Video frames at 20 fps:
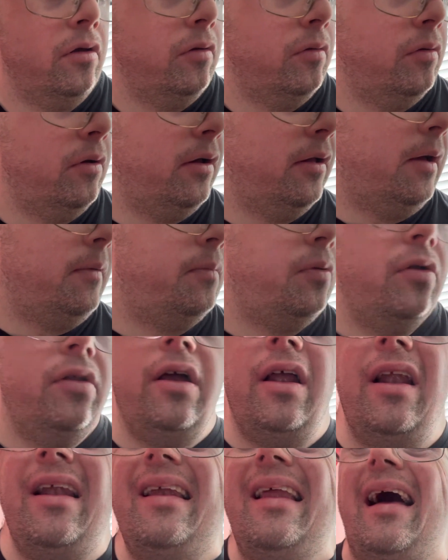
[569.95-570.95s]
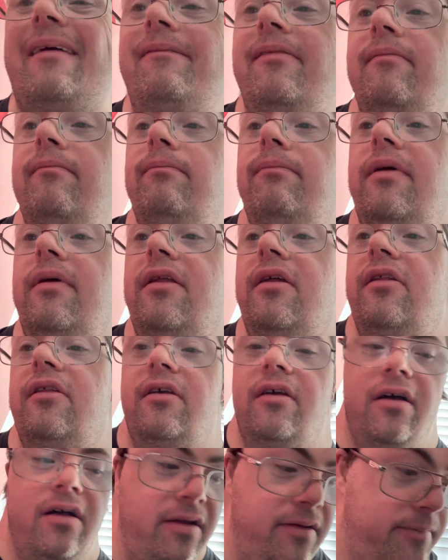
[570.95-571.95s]
Well, I put it left a minute,
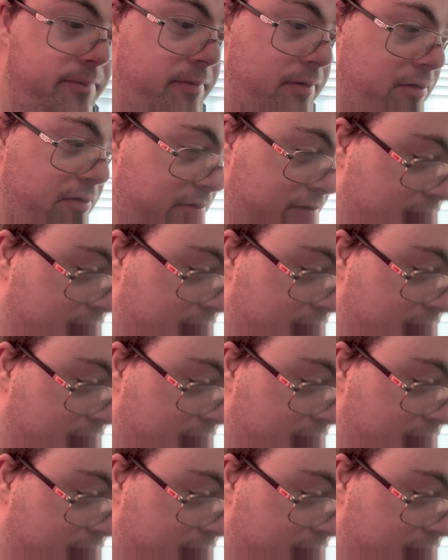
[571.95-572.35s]
guys, because